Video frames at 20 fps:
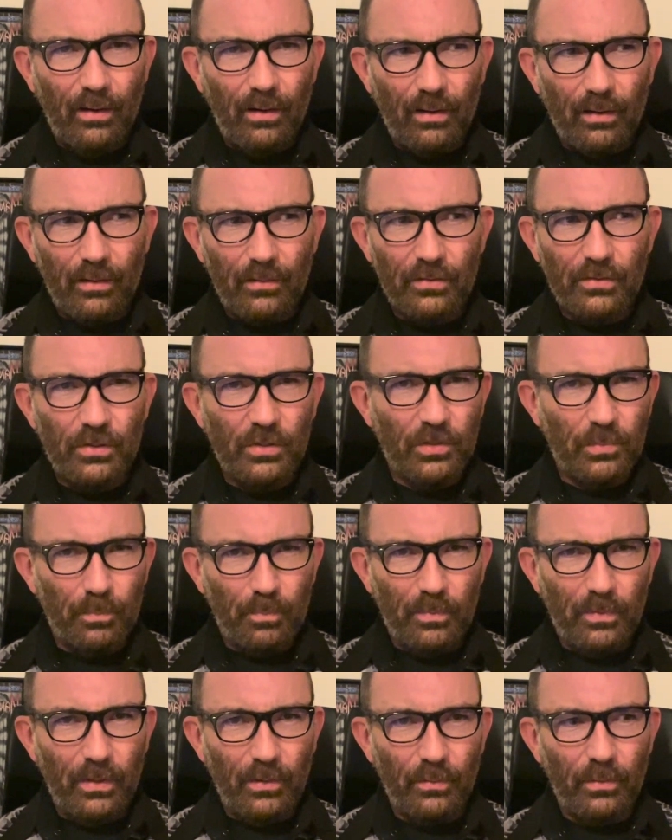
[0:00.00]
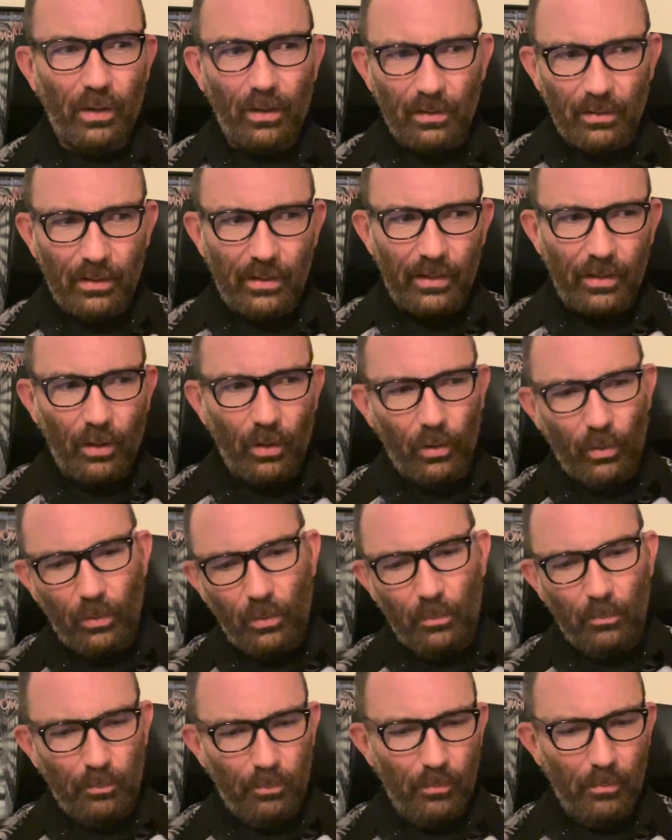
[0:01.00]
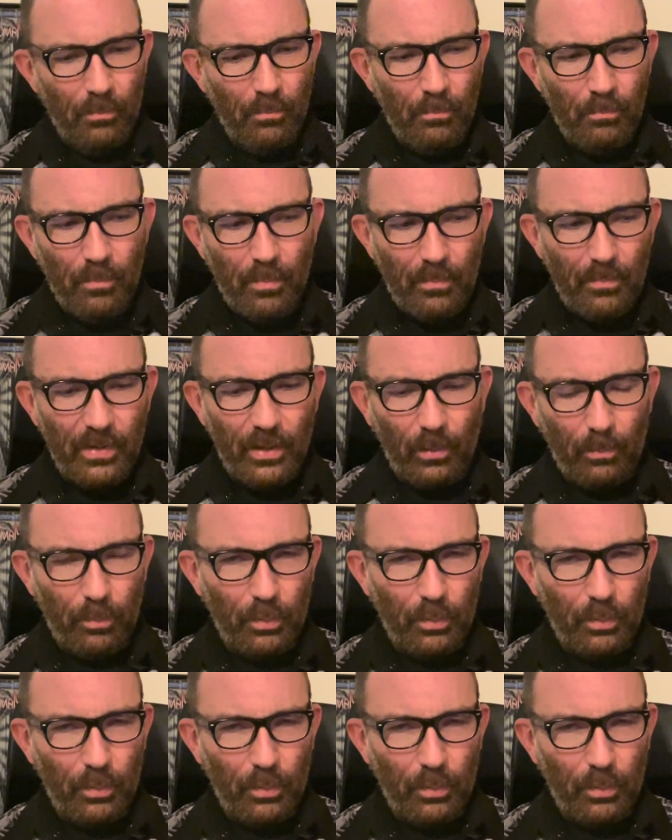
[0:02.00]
are at home,